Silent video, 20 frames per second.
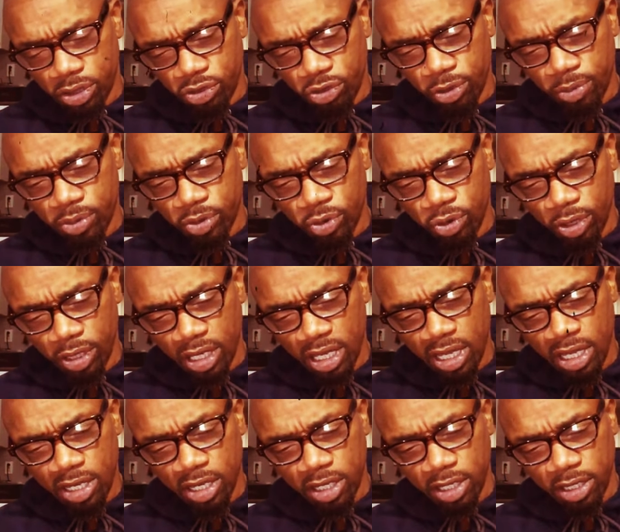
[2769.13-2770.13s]
at the scripts
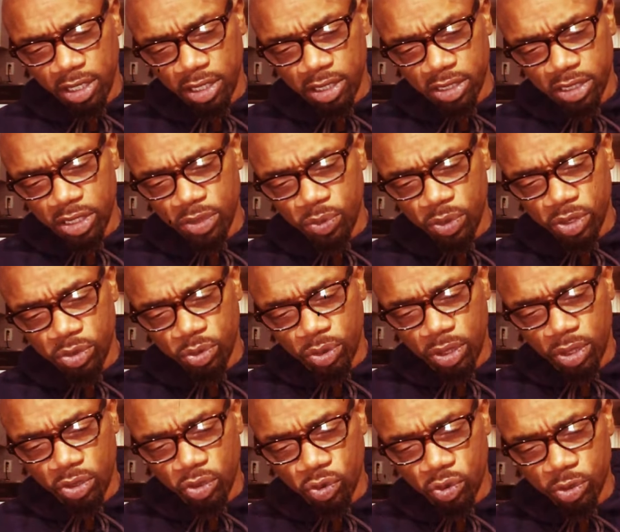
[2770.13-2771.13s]
organically and see which
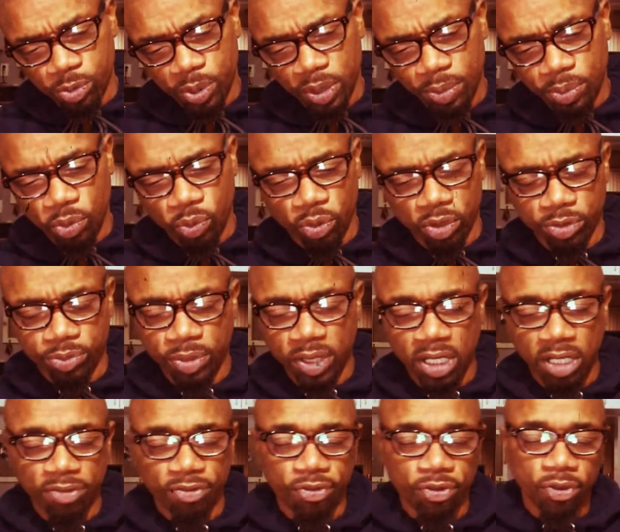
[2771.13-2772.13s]
one of those people was
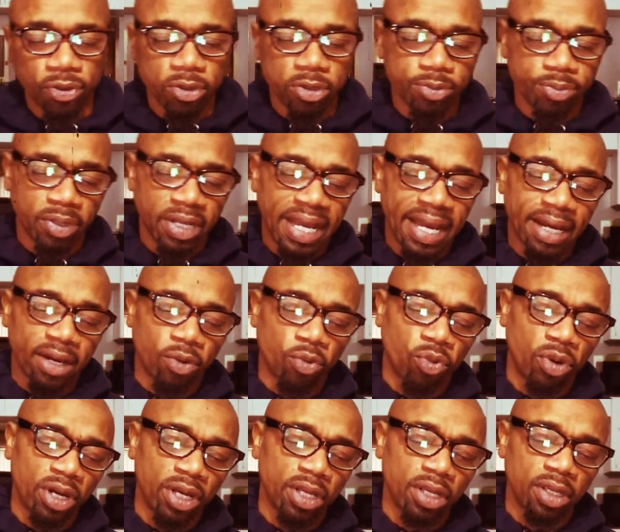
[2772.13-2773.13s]
made first, black
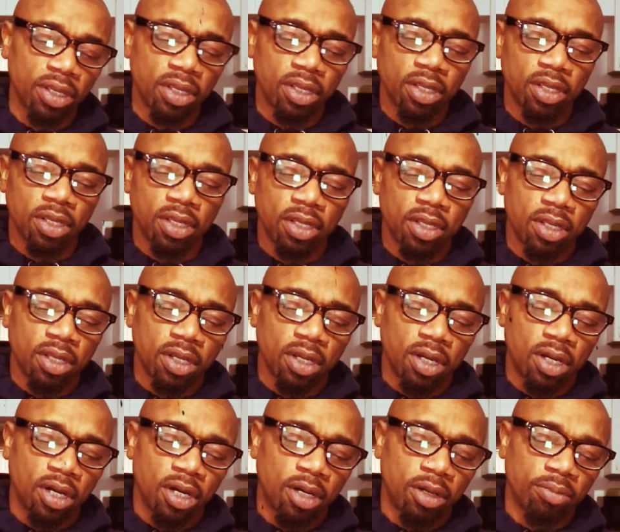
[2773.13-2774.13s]
or white,
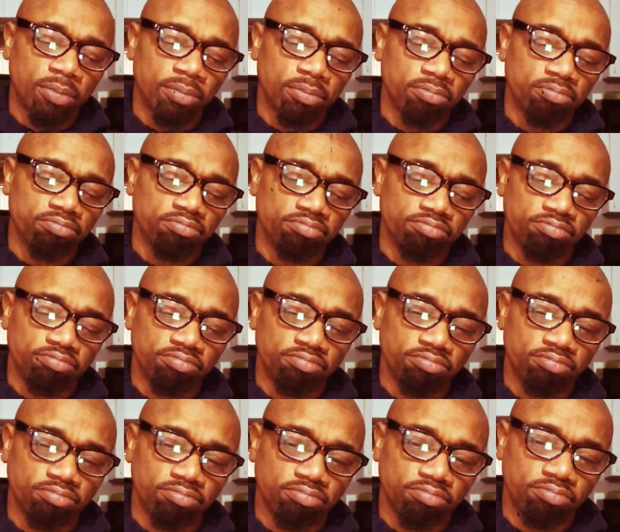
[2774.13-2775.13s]
um,
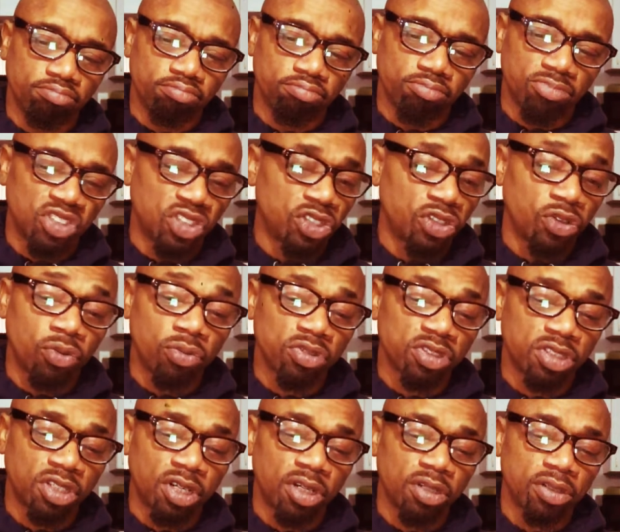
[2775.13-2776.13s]
it
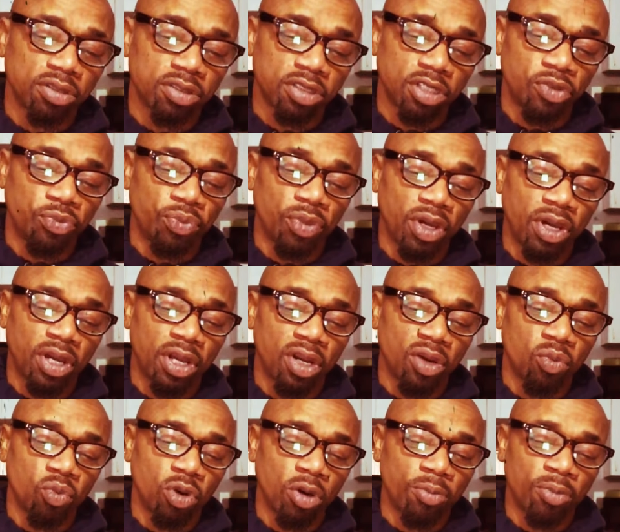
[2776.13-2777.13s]
don't say. Say
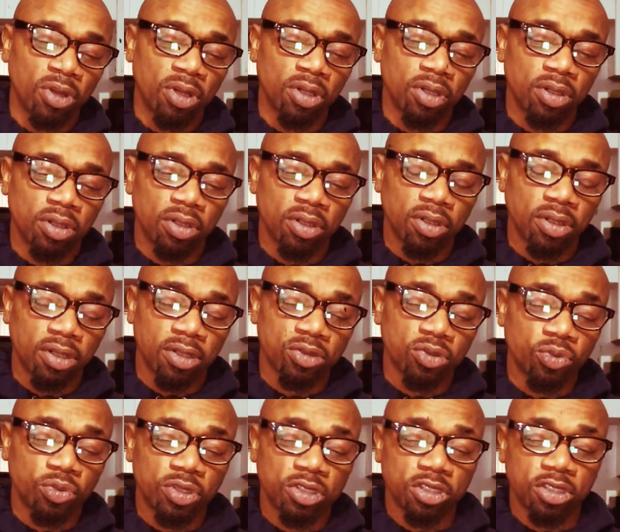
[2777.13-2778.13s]
man and woman.
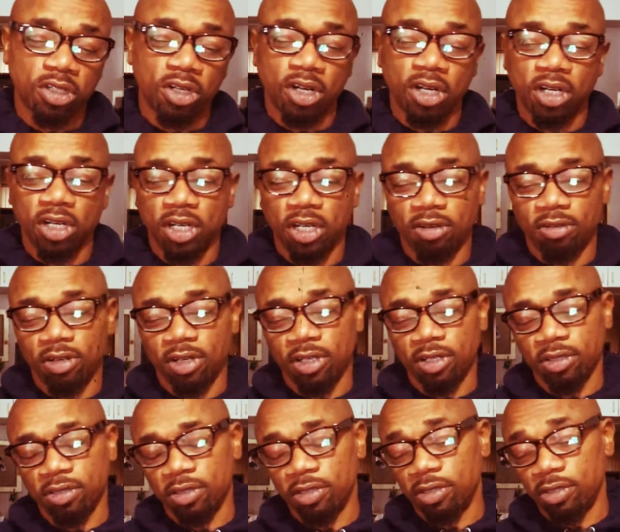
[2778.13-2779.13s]
That's what we started at,
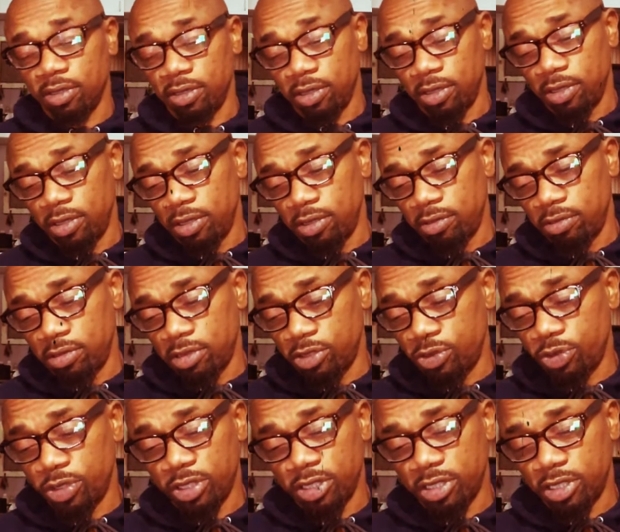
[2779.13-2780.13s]
right?
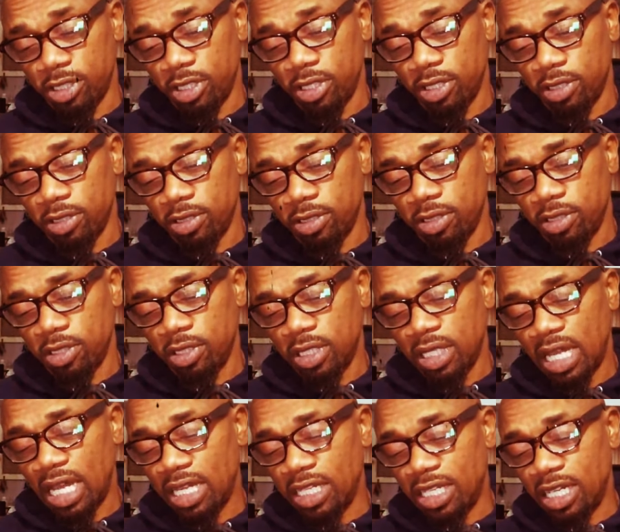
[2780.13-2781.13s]
That's what it say.
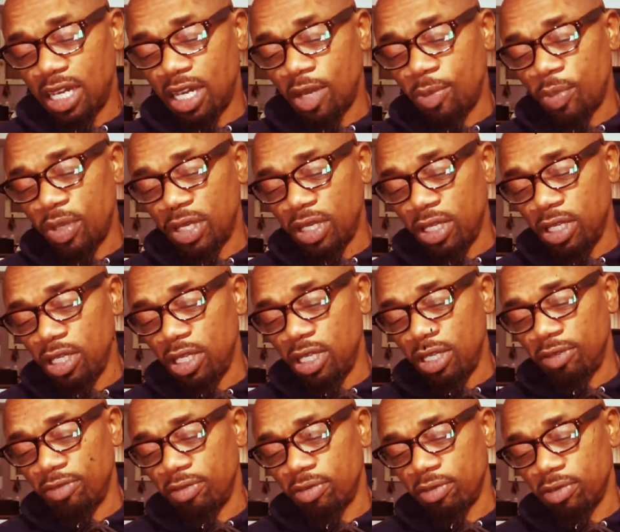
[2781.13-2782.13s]
Adam and
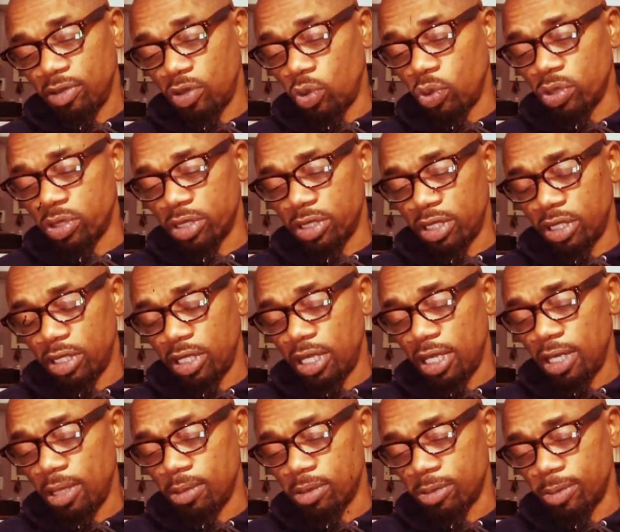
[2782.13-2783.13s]
Eve those are
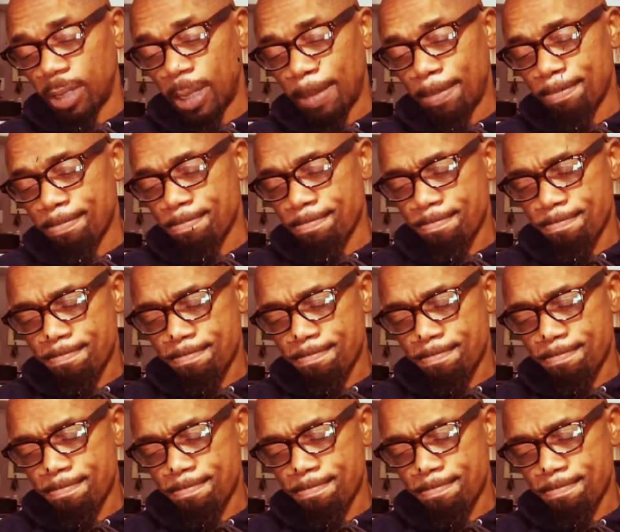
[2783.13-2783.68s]
the names, but